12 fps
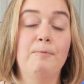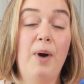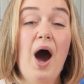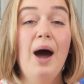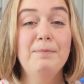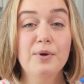
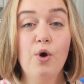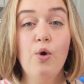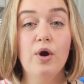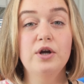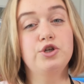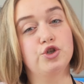
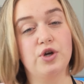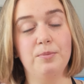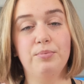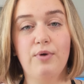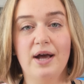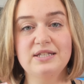popcorn
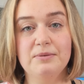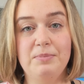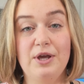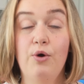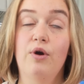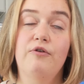shrimp
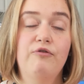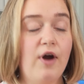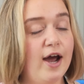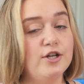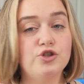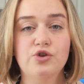recipe or
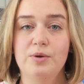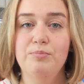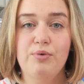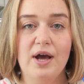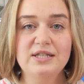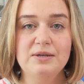fried
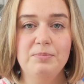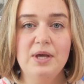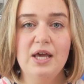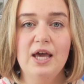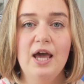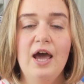shrimp
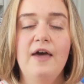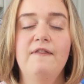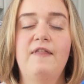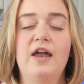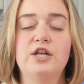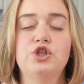recipe
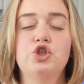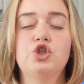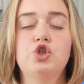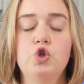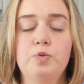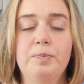that is
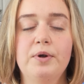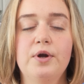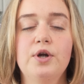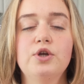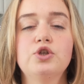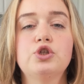
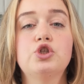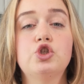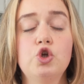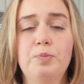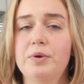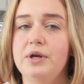super,
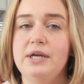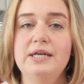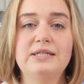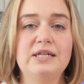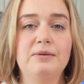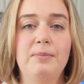super
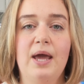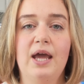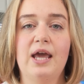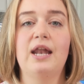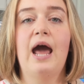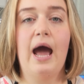easy to
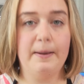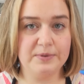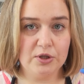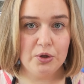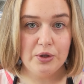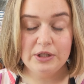make and
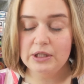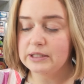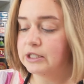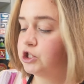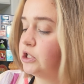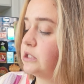absolutely
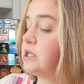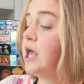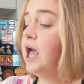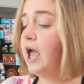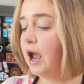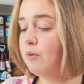delicious.
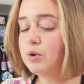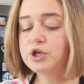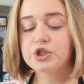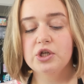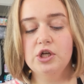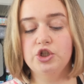And we're
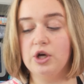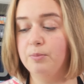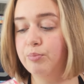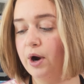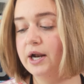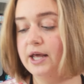just gonna
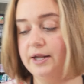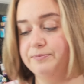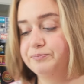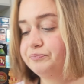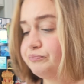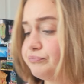jump right in.